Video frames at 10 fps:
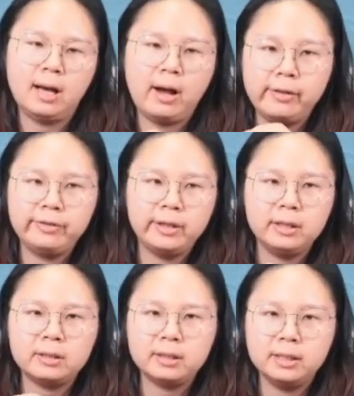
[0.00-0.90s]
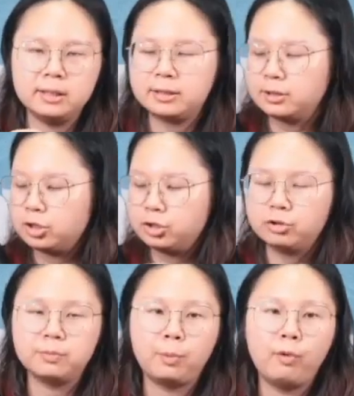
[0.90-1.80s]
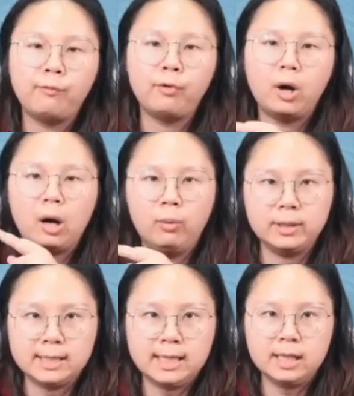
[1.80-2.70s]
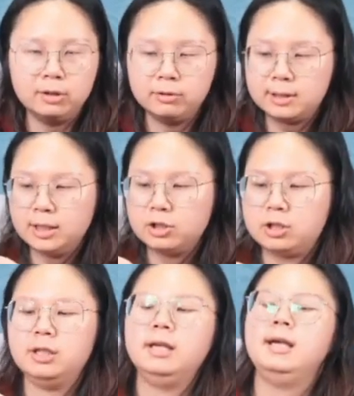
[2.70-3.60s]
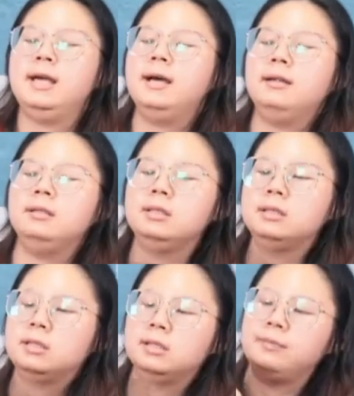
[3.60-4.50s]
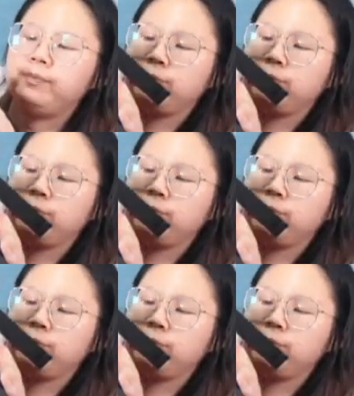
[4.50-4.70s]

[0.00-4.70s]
I think it's suitable for our daily usage, and uh,